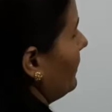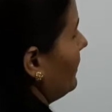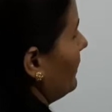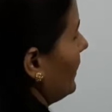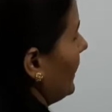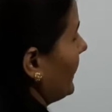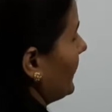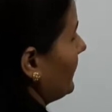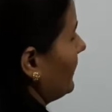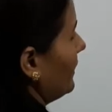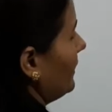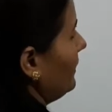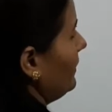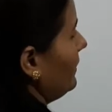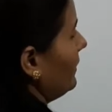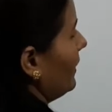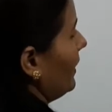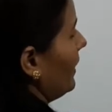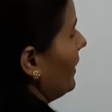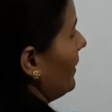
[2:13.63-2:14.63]
like this,
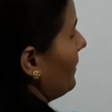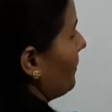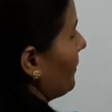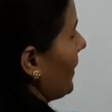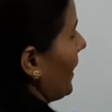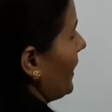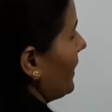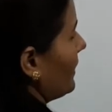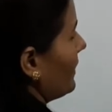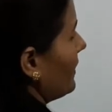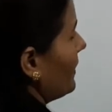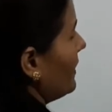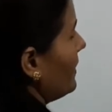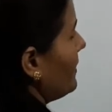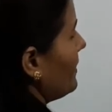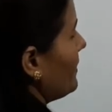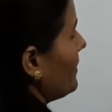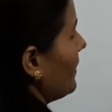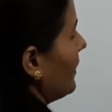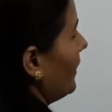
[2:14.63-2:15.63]
and
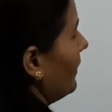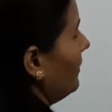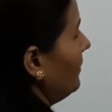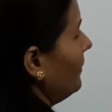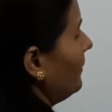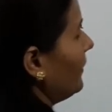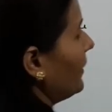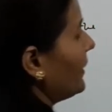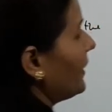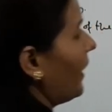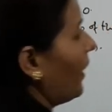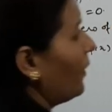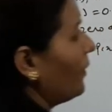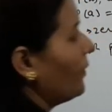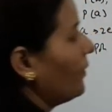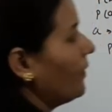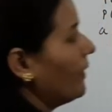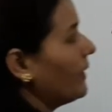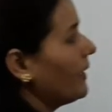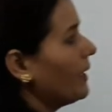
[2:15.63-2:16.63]
this term
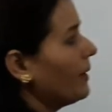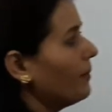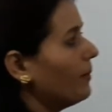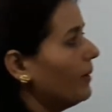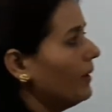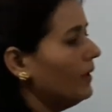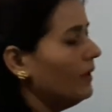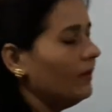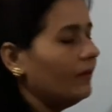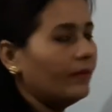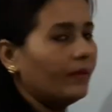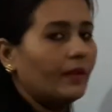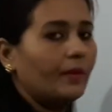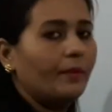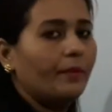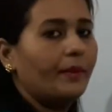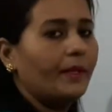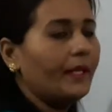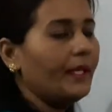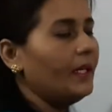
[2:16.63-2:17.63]
without variable will
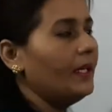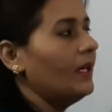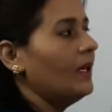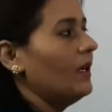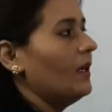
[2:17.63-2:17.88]
be